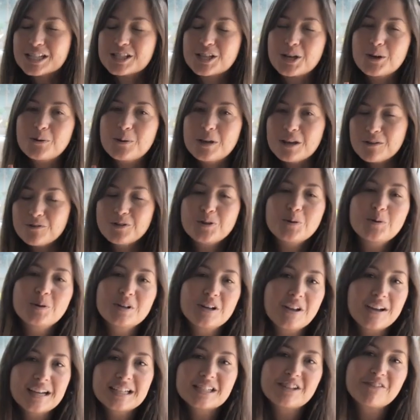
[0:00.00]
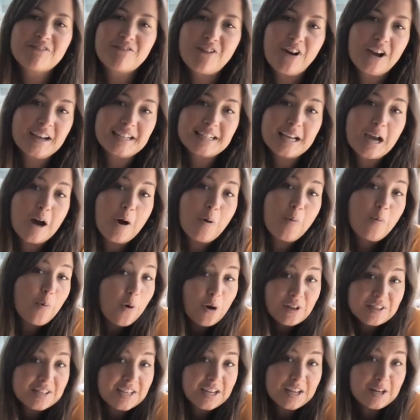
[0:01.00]
So if you would like to find out
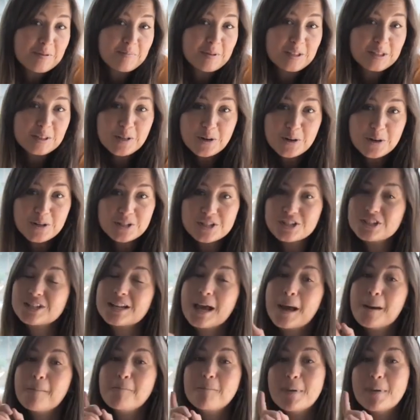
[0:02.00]
what's going to be launched,